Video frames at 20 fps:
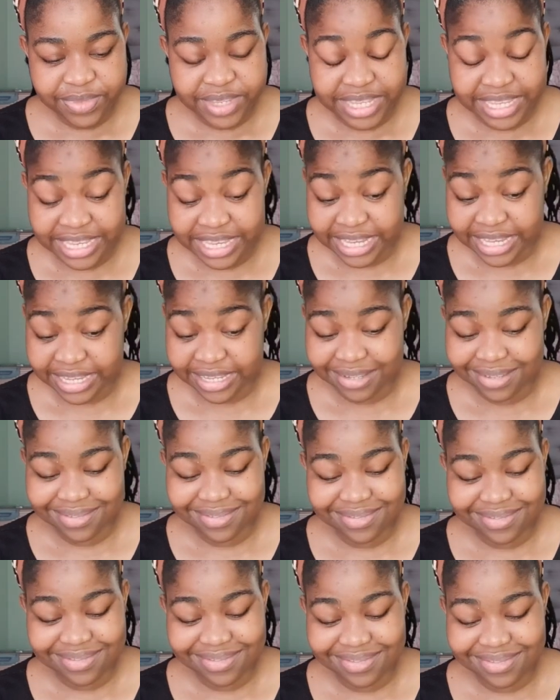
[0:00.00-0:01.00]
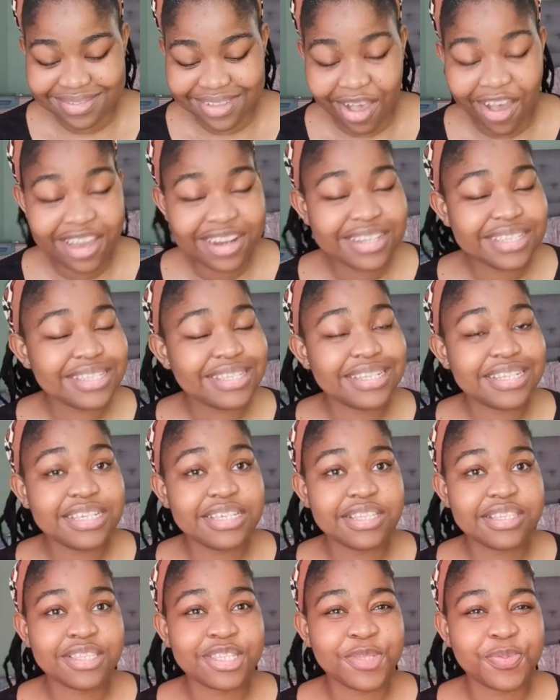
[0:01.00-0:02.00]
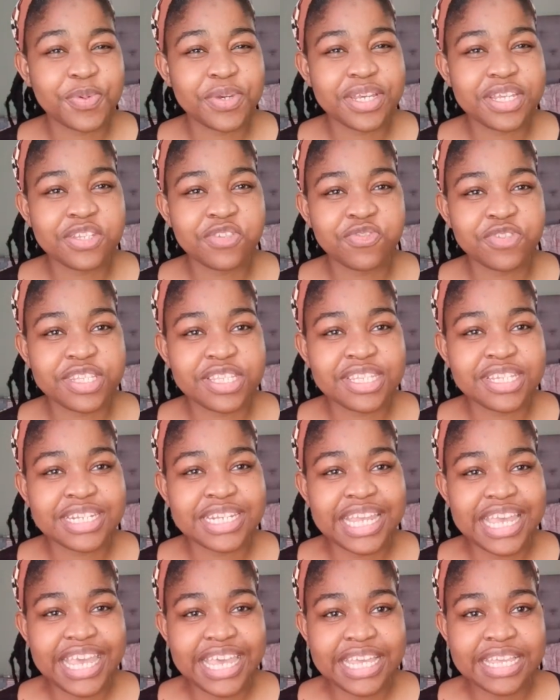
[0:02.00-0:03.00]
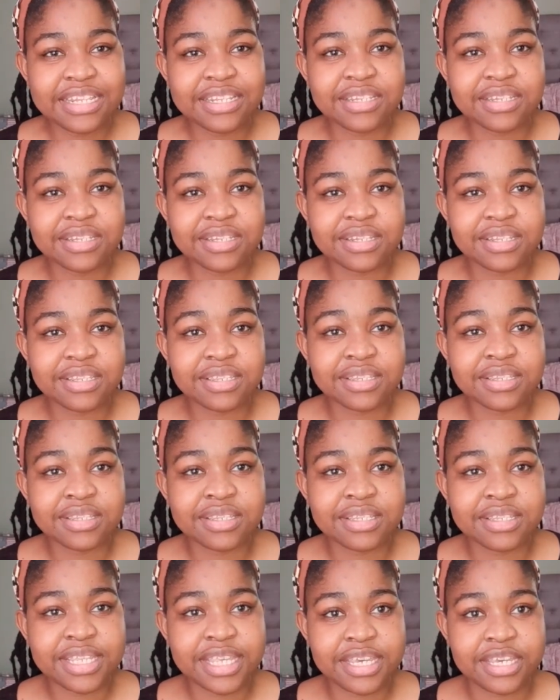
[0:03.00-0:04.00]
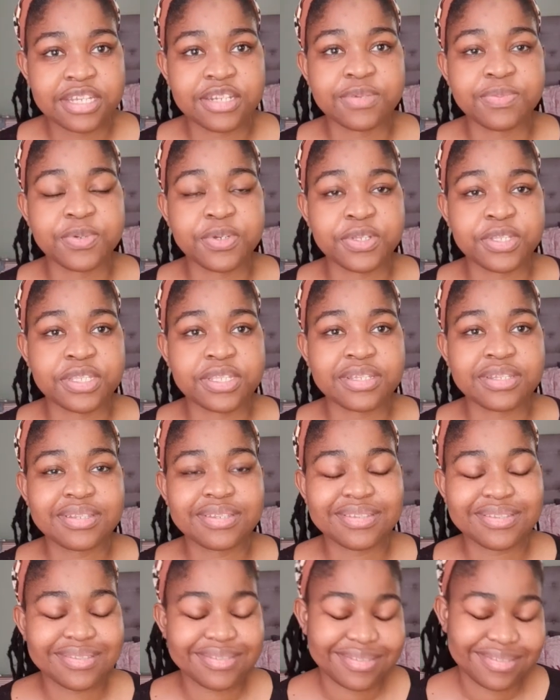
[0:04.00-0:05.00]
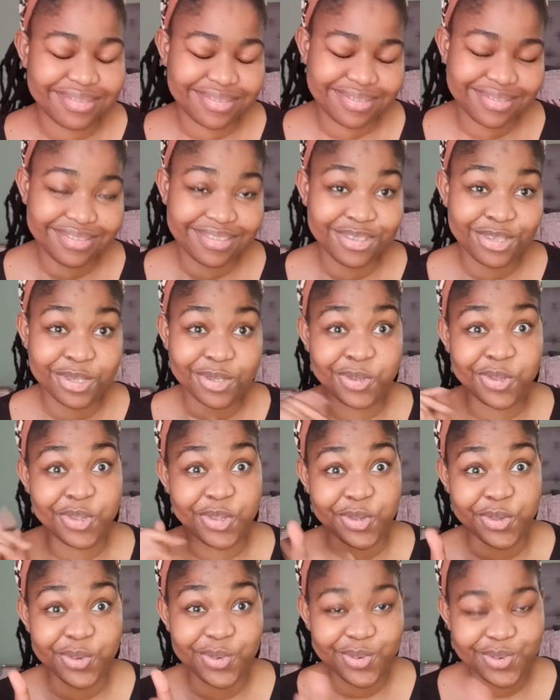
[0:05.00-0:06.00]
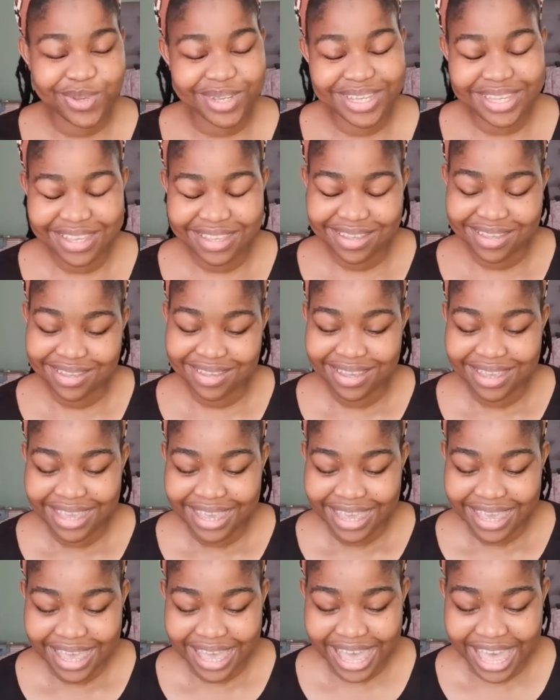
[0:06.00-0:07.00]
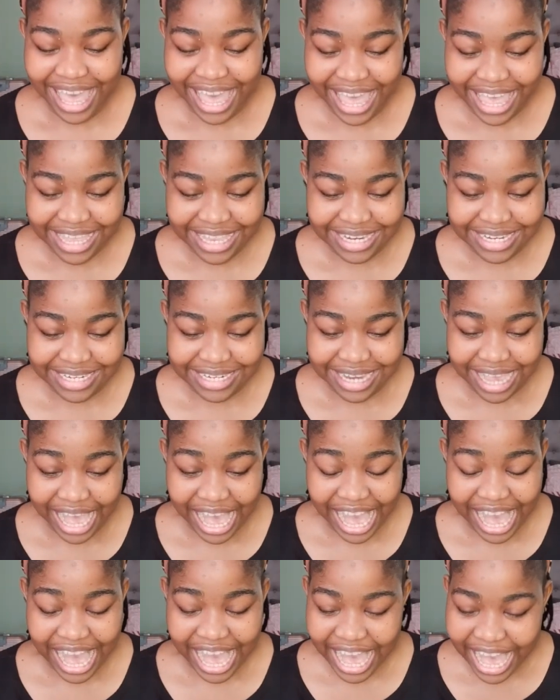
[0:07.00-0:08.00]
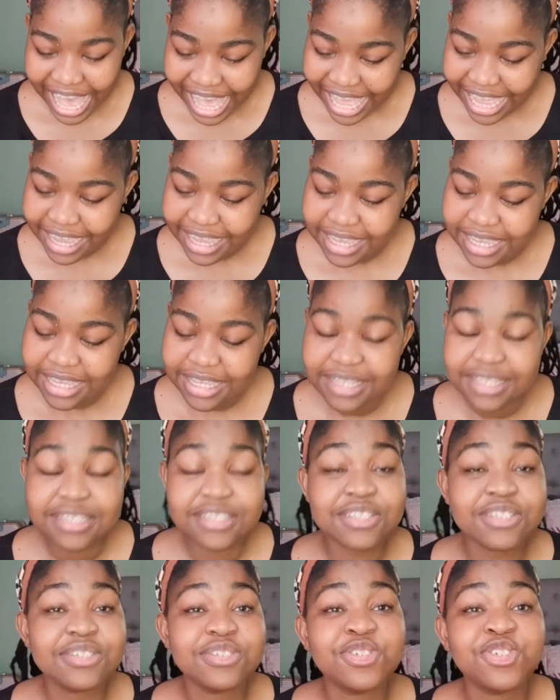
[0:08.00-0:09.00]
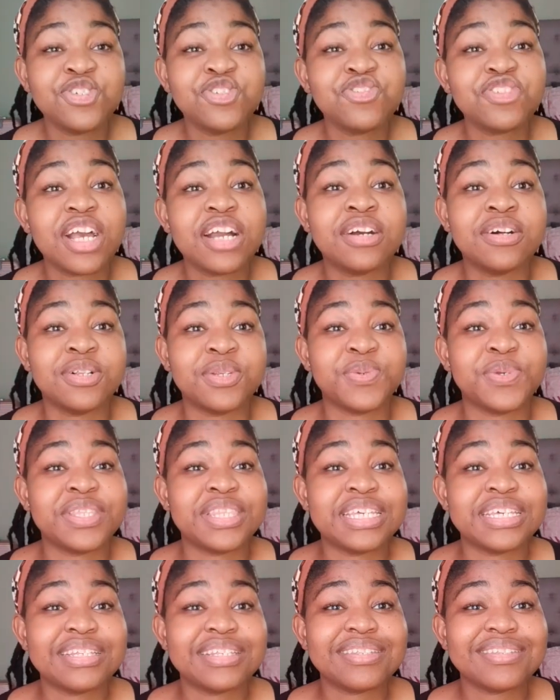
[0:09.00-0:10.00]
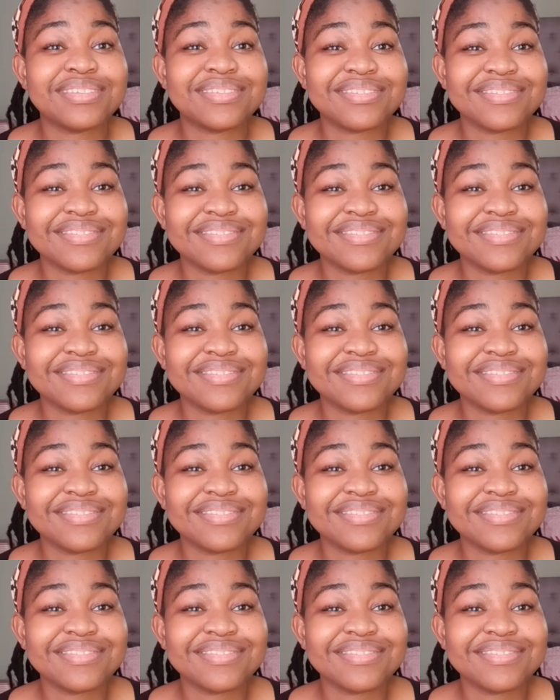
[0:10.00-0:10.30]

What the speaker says: yeah, honestly, this book is written in the second person. So you. And I struggled with it.